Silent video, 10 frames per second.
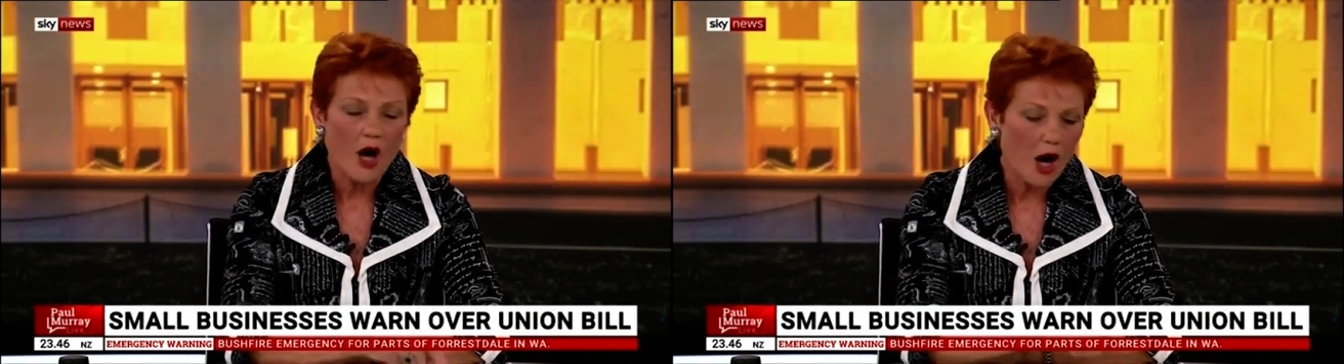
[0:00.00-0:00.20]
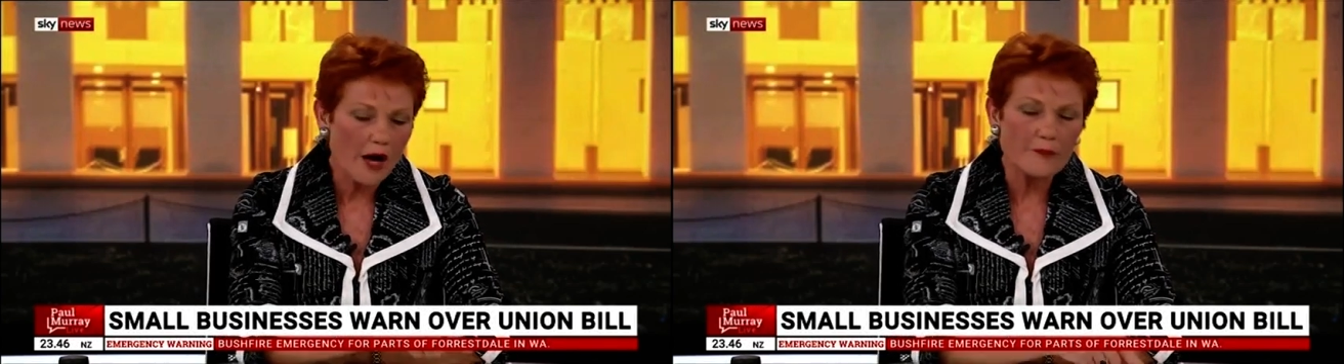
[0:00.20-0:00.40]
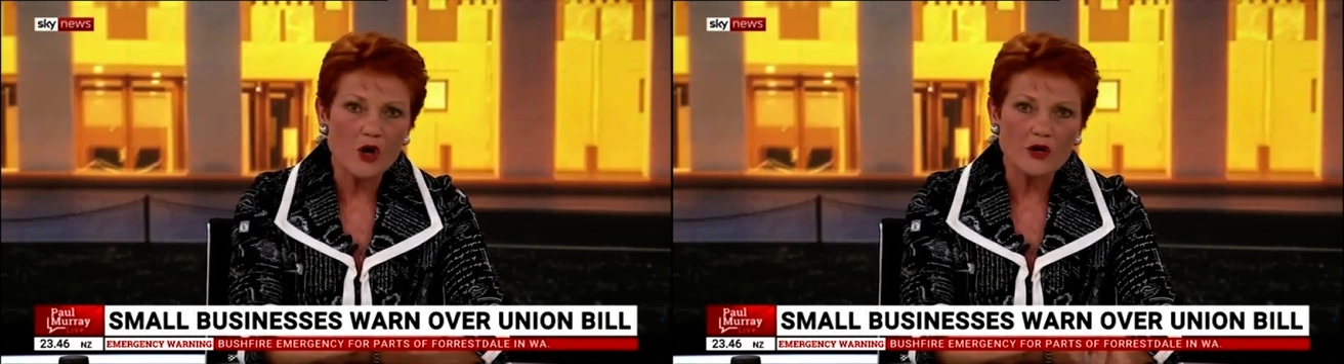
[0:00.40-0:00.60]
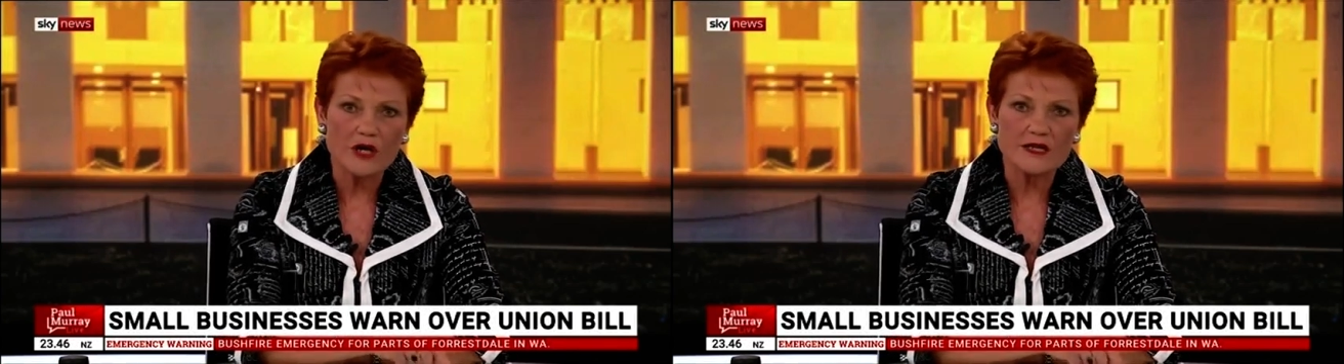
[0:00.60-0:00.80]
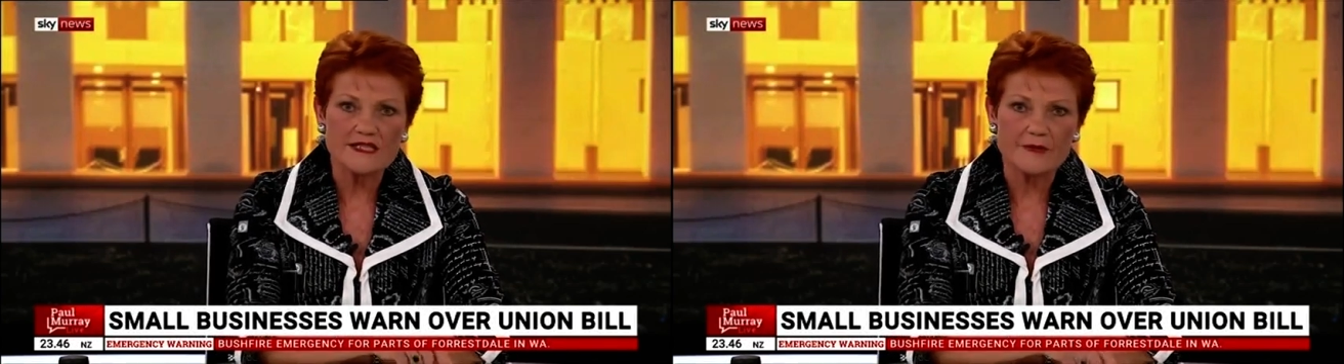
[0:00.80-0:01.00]
I'm not
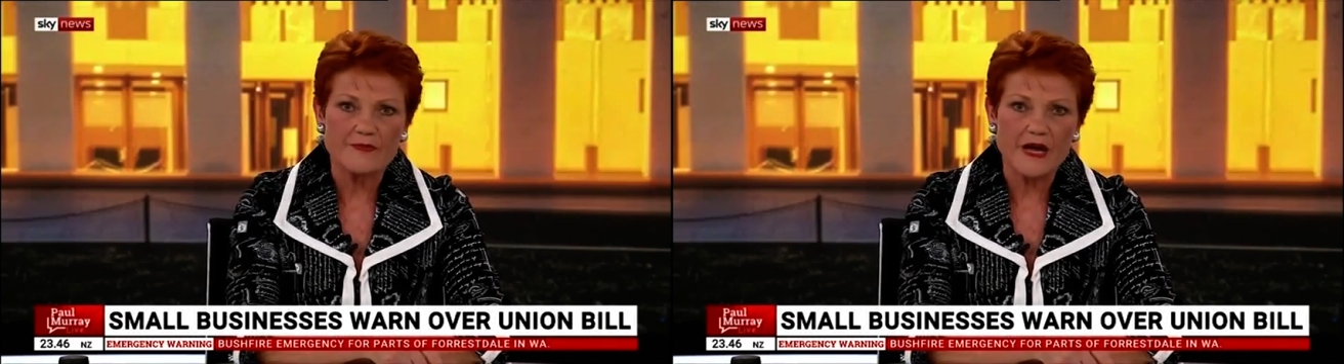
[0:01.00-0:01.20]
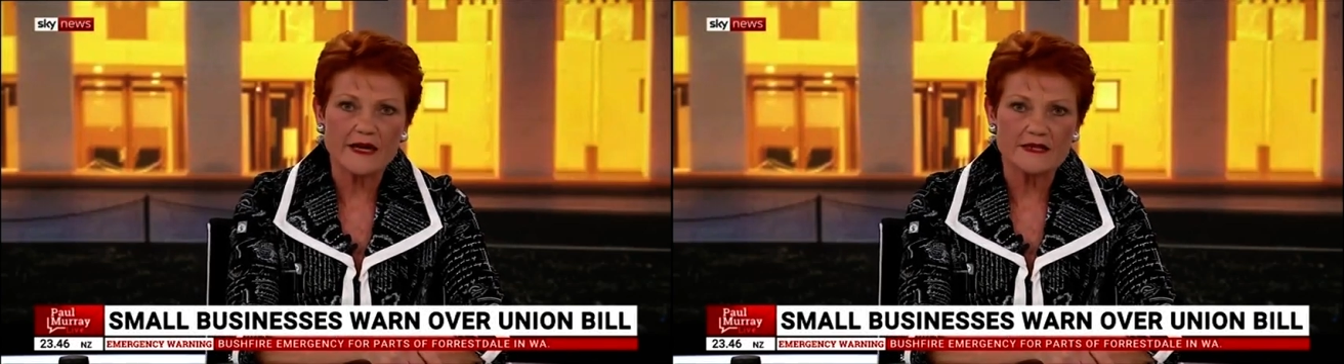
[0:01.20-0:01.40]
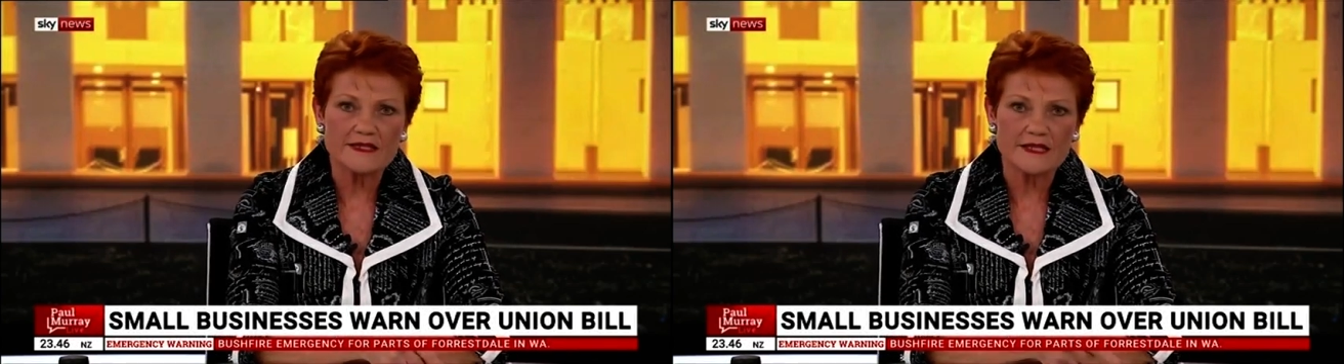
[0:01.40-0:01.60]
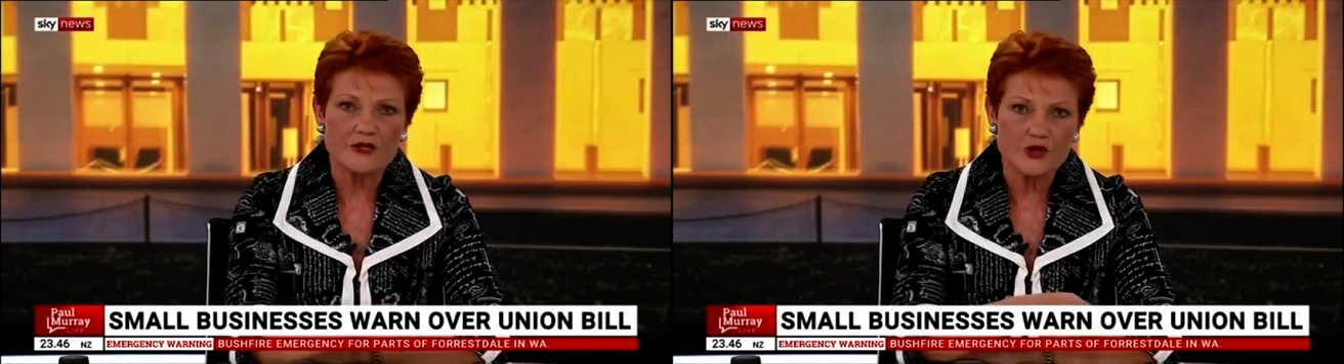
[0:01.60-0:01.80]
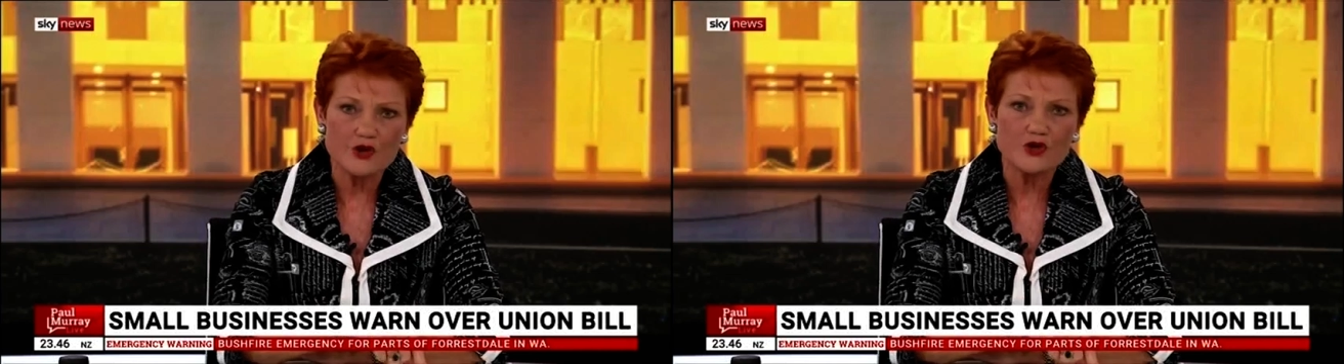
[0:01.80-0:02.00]
going to sit back and see
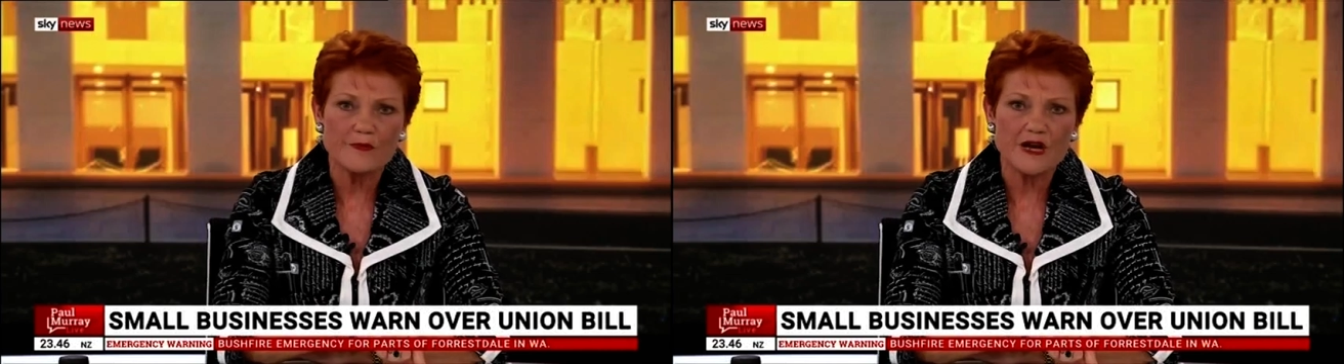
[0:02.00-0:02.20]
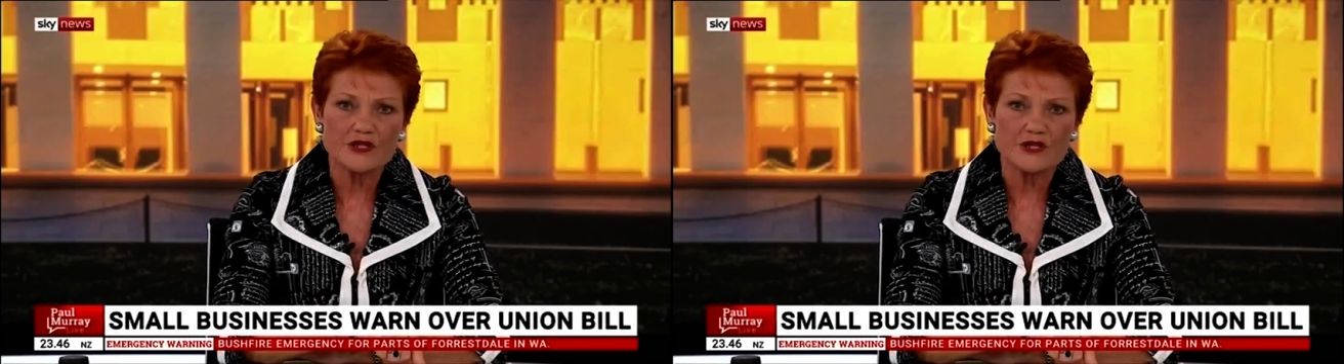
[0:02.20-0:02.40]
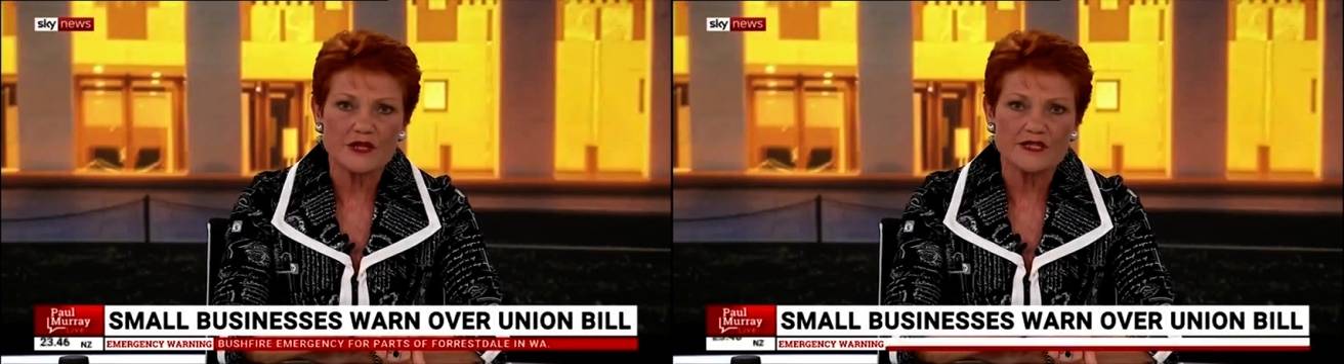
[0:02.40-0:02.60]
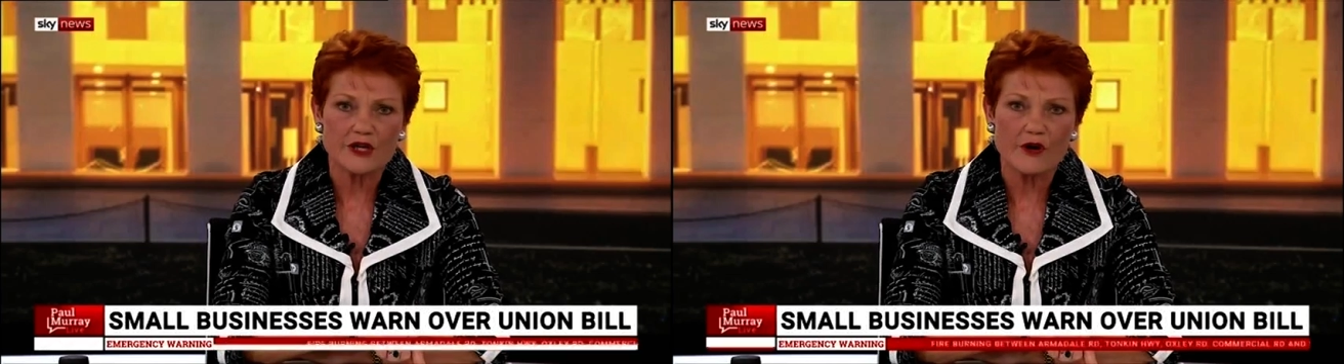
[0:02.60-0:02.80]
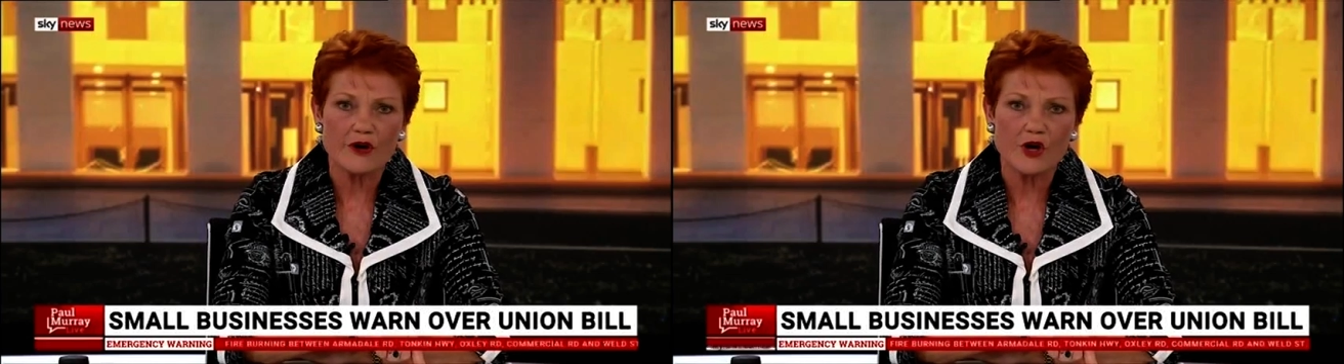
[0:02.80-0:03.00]
the union bashing that's
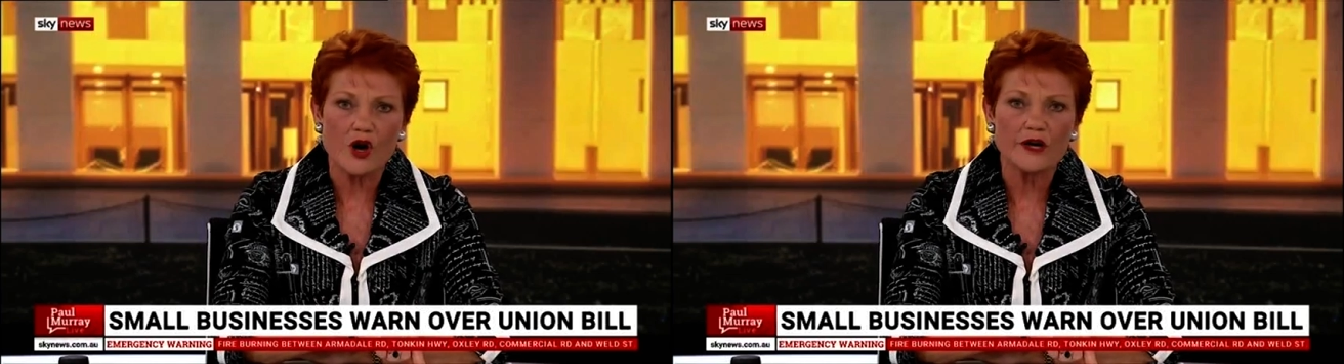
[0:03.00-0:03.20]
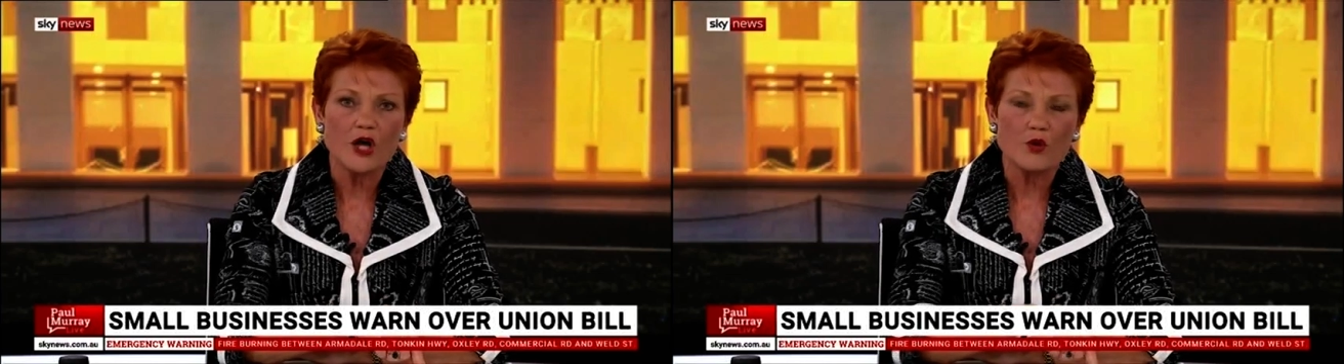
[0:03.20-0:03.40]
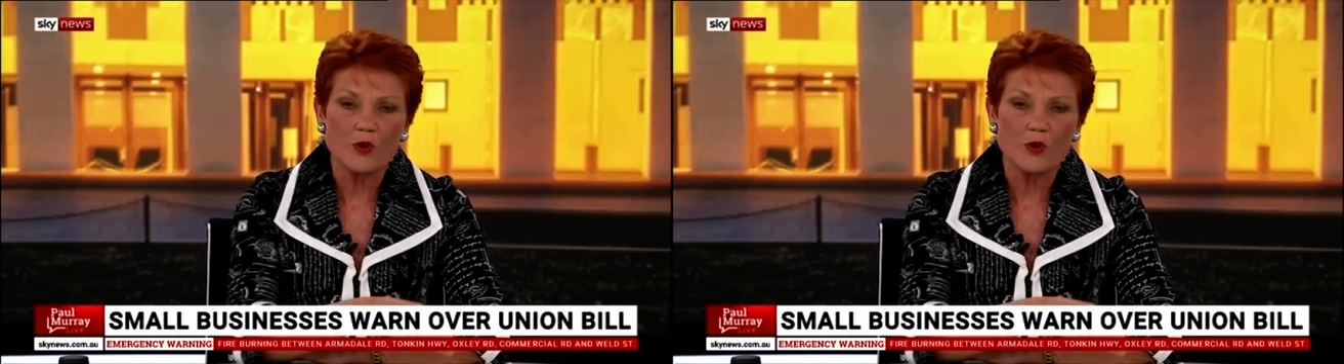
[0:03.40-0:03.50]
going on